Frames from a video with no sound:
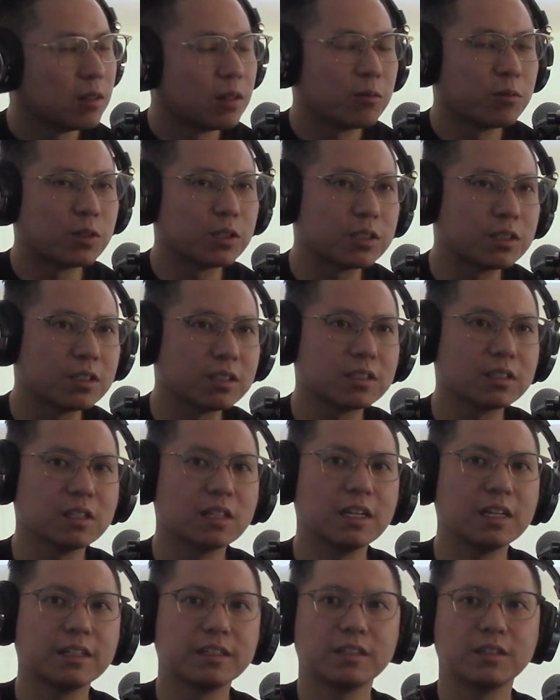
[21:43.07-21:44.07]
Versus
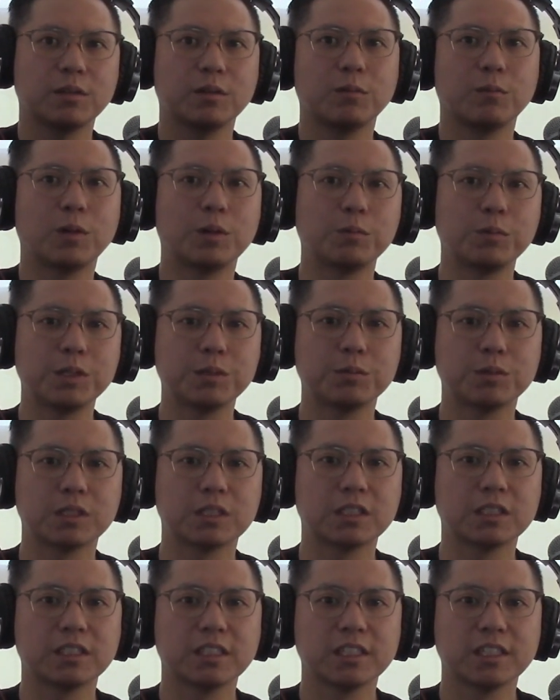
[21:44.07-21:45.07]
like when we
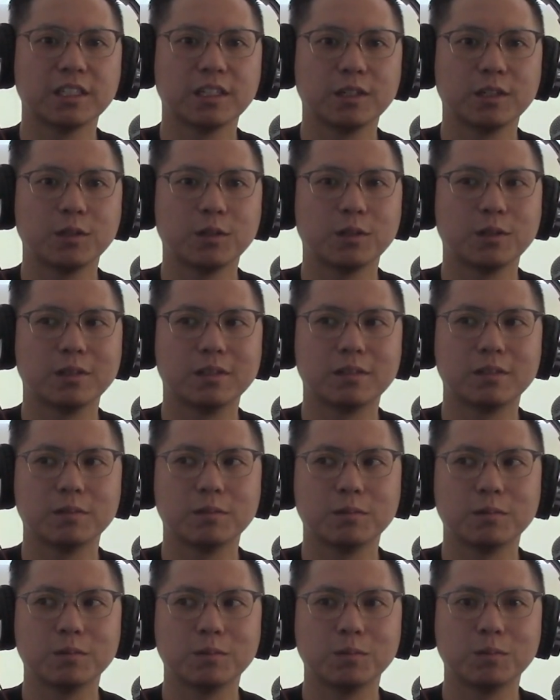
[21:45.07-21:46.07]
were
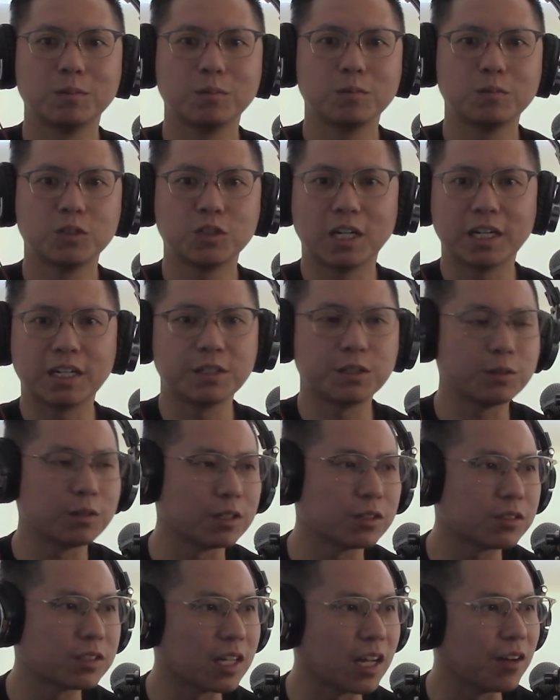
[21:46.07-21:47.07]
trying to do it
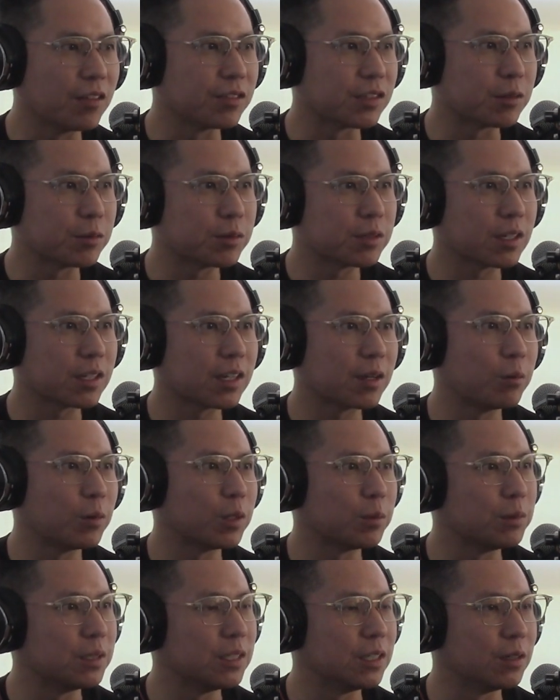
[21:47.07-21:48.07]
ourselves, it was like, what do
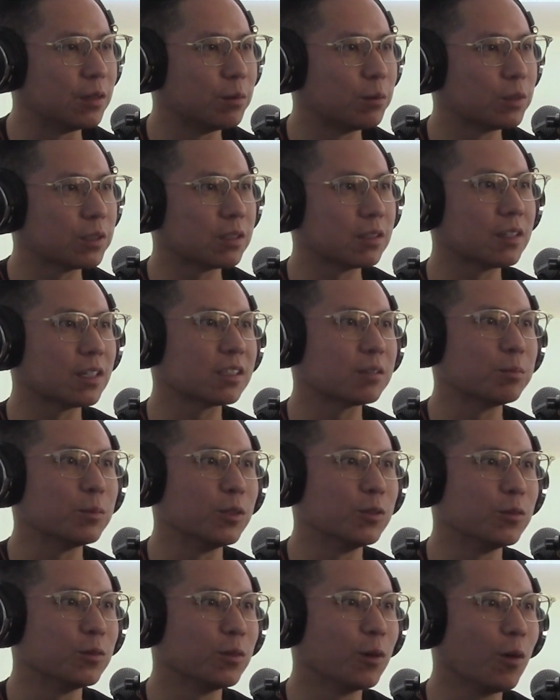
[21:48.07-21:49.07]
we do? What's the next move?
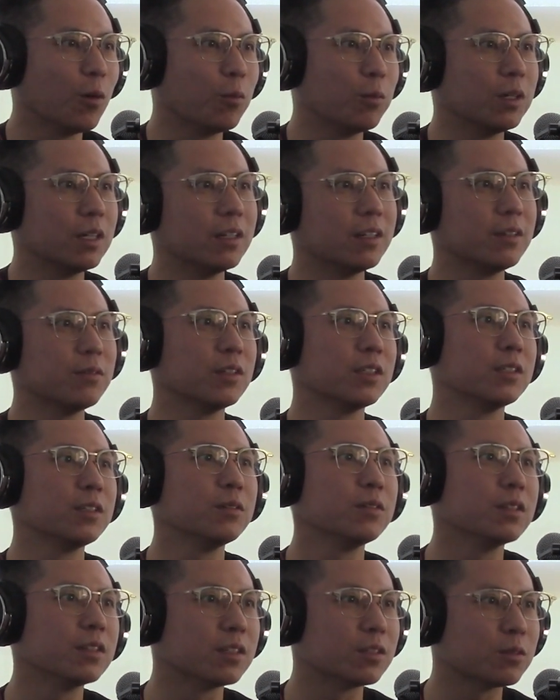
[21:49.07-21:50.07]
Oh, we didn't even do
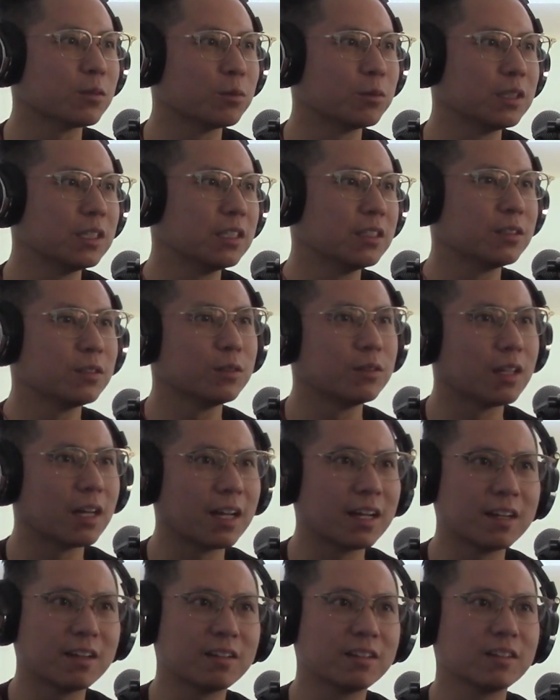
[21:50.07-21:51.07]
this, or we didn't do
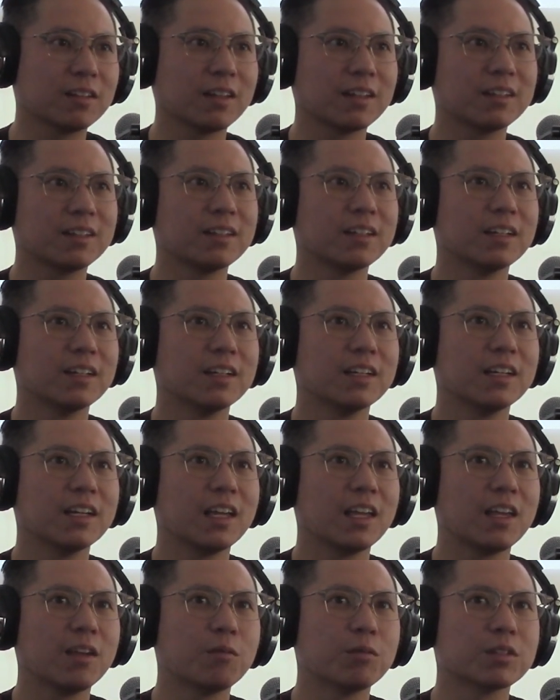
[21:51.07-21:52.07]
that, or like,
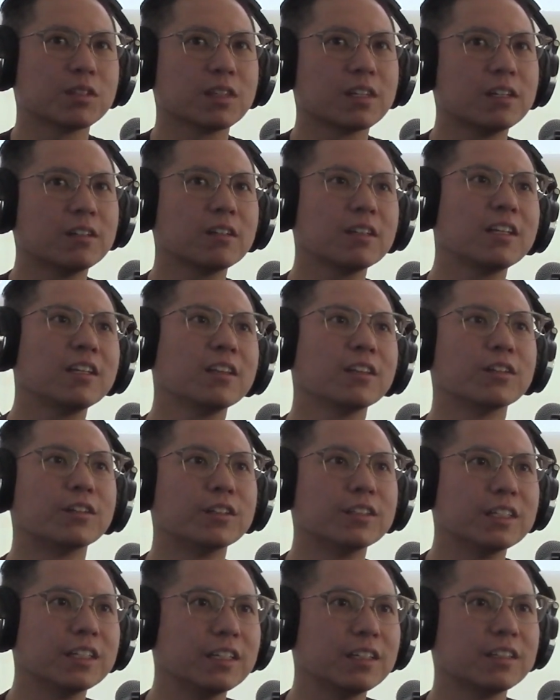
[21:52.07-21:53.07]
it was literally
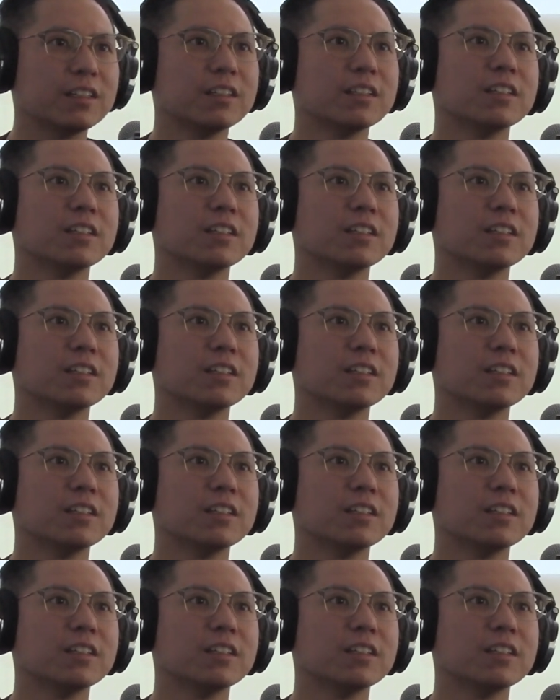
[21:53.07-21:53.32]
learning